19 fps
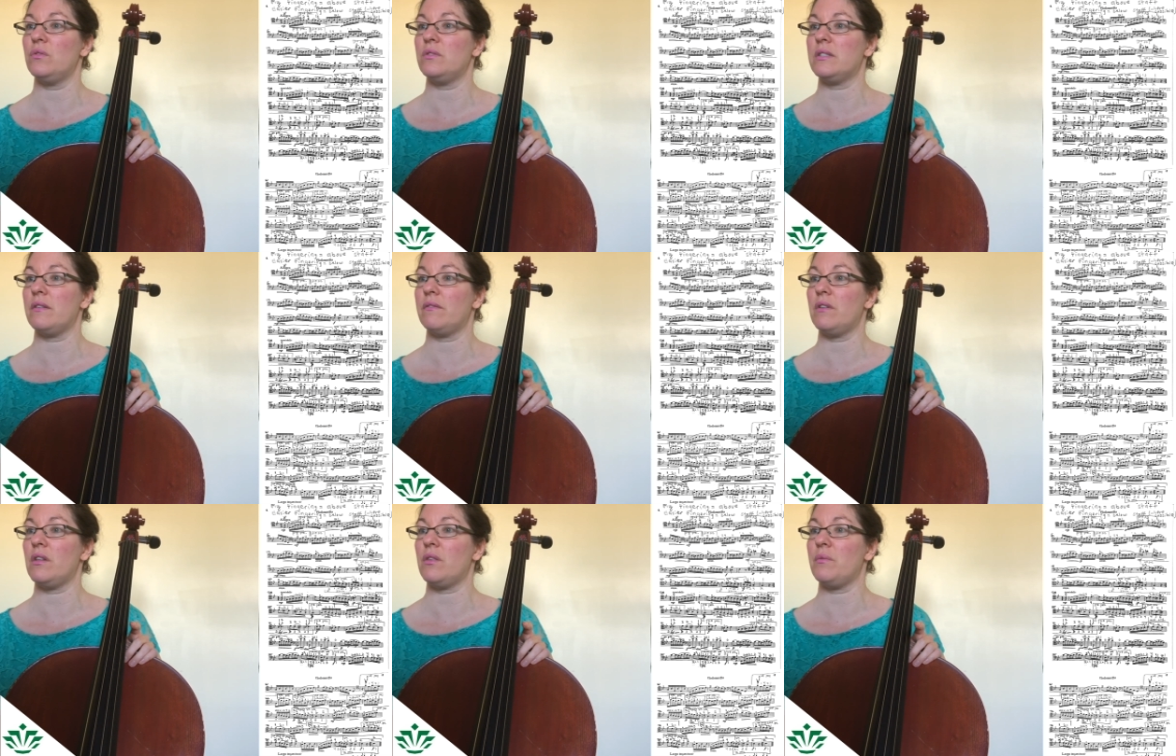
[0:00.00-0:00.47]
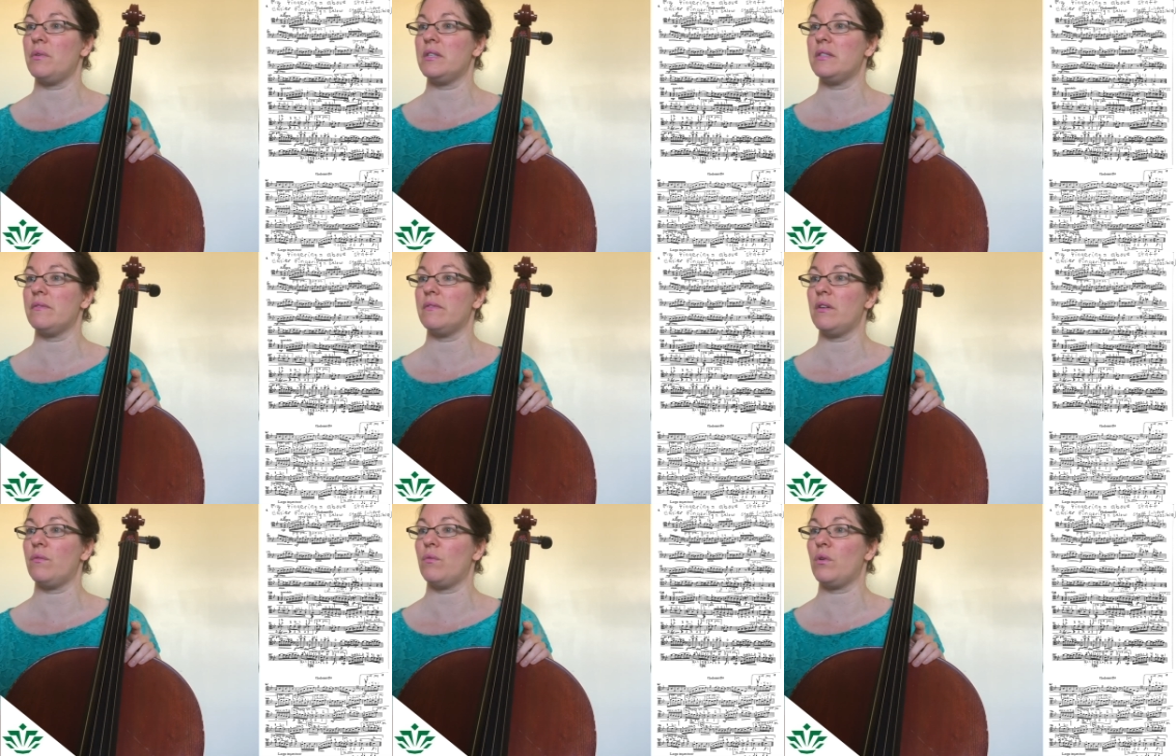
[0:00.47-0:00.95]
73,
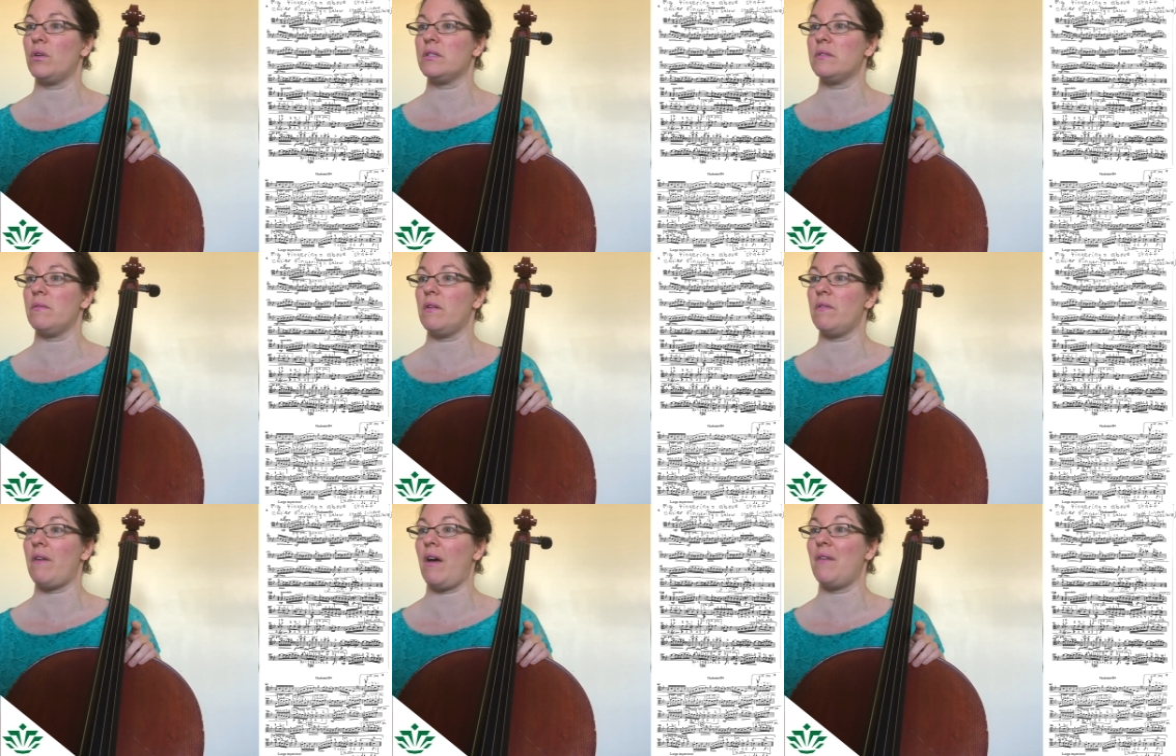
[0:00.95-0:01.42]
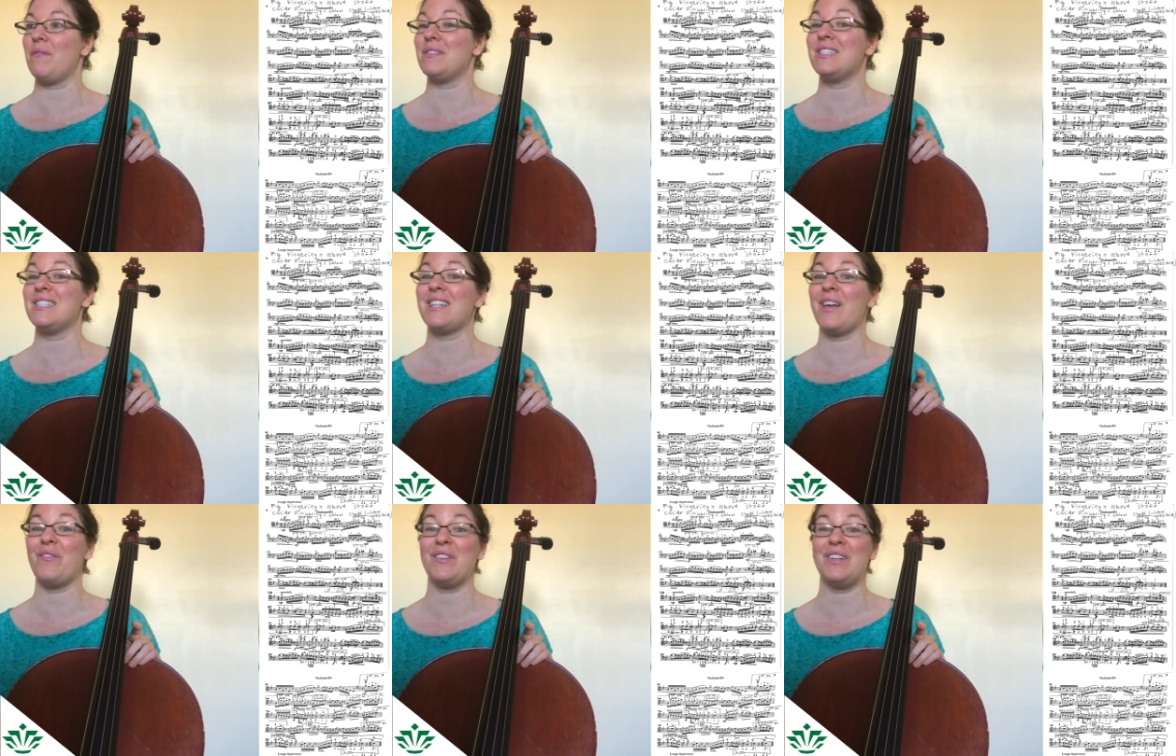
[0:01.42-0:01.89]
74, 75,
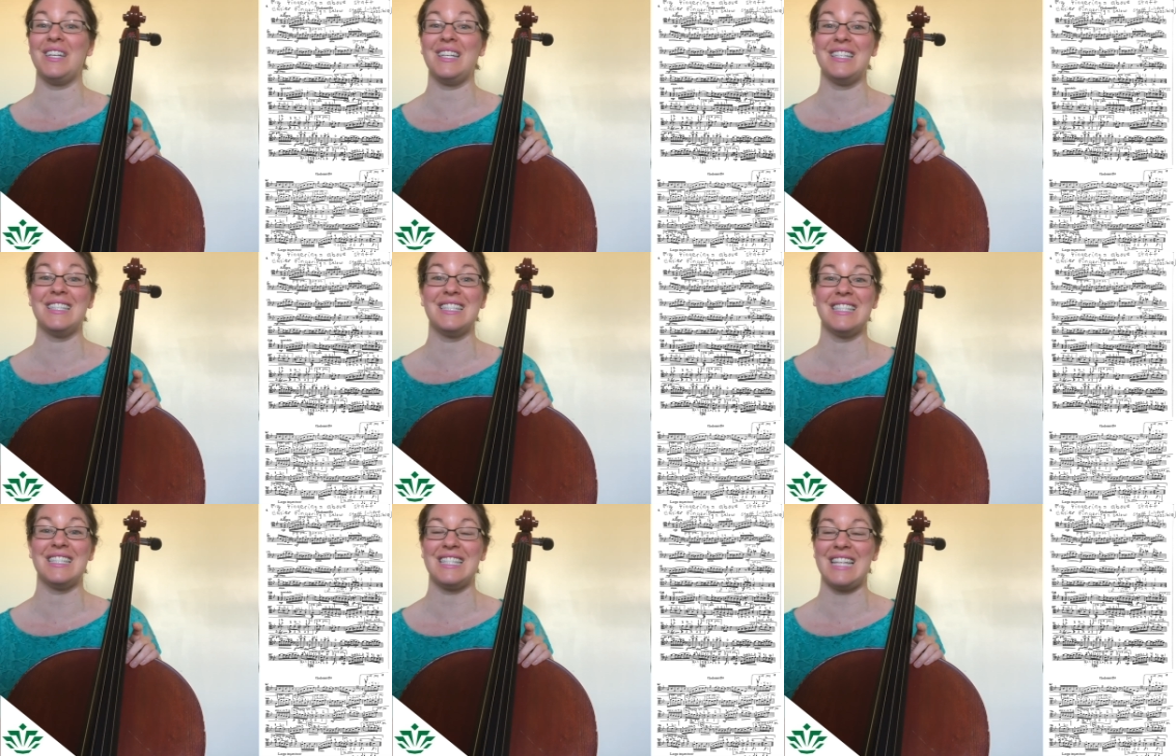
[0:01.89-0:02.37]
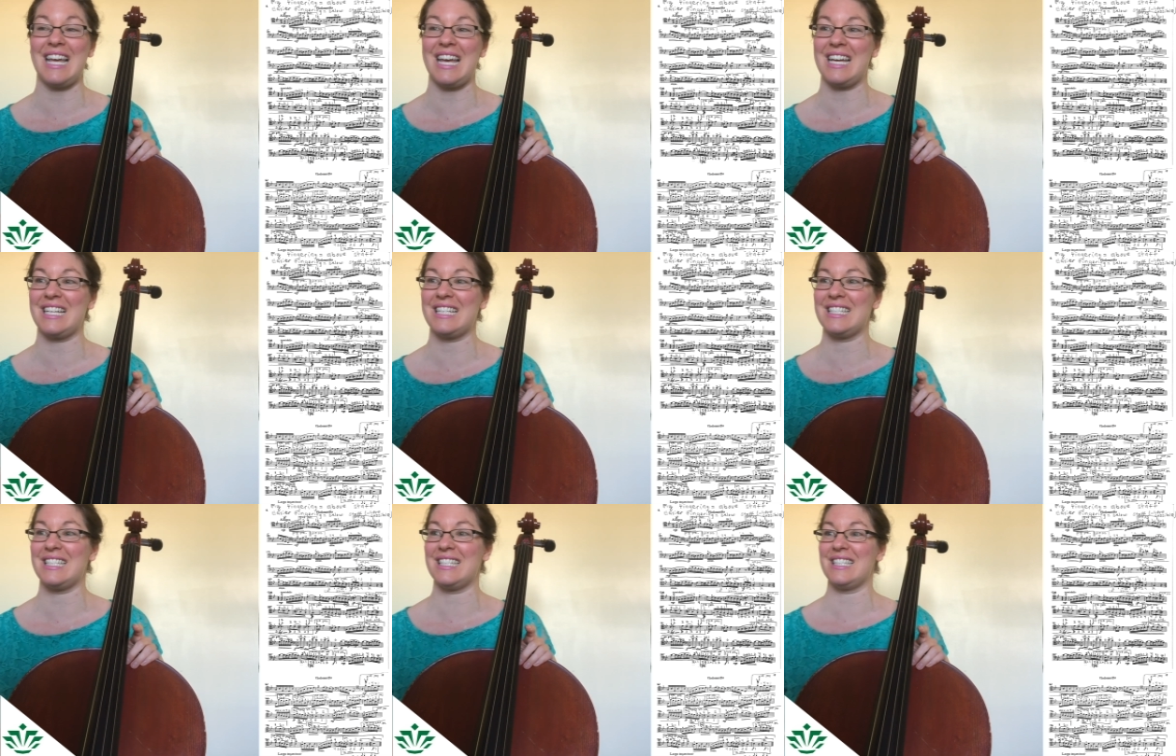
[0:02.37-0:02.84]

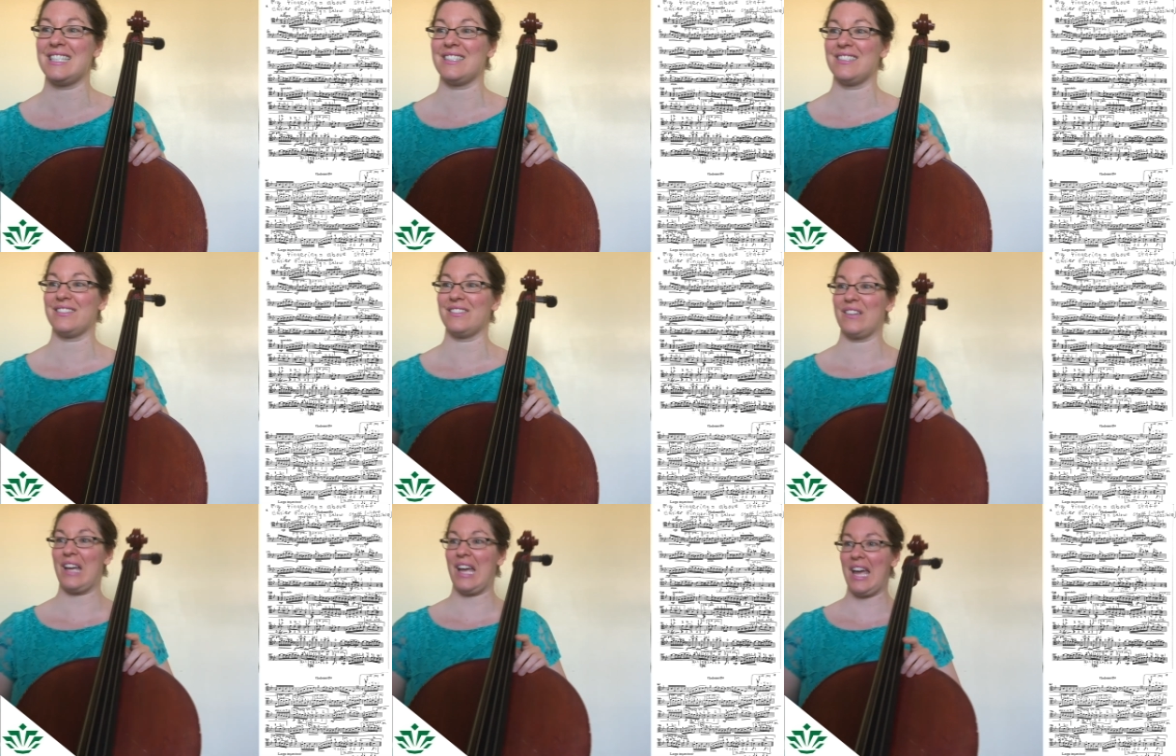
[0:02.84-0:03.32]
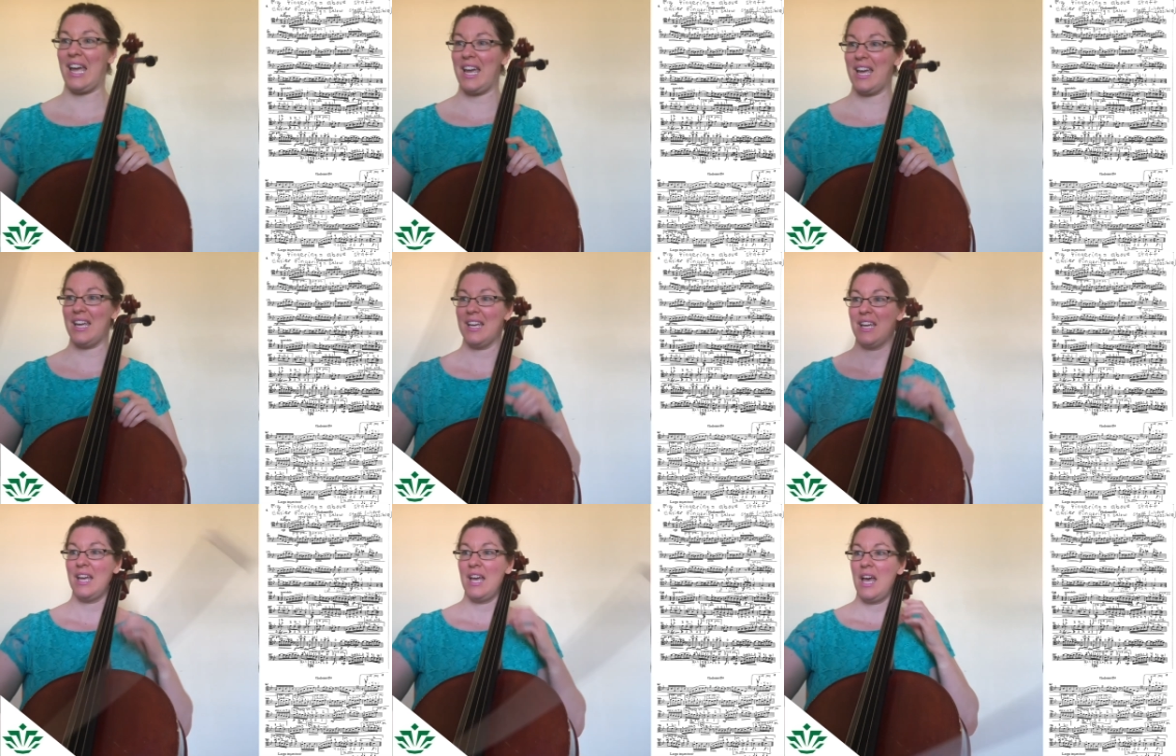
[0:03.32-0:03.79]
76.
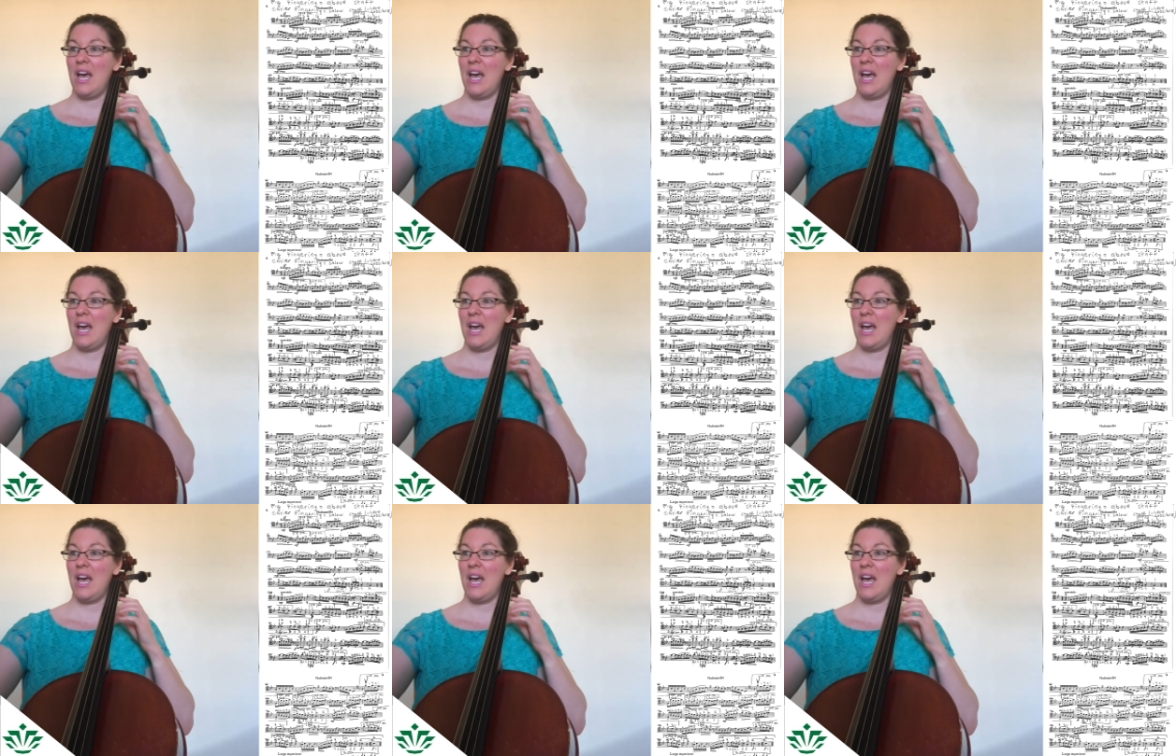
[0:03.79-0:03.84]
Okay,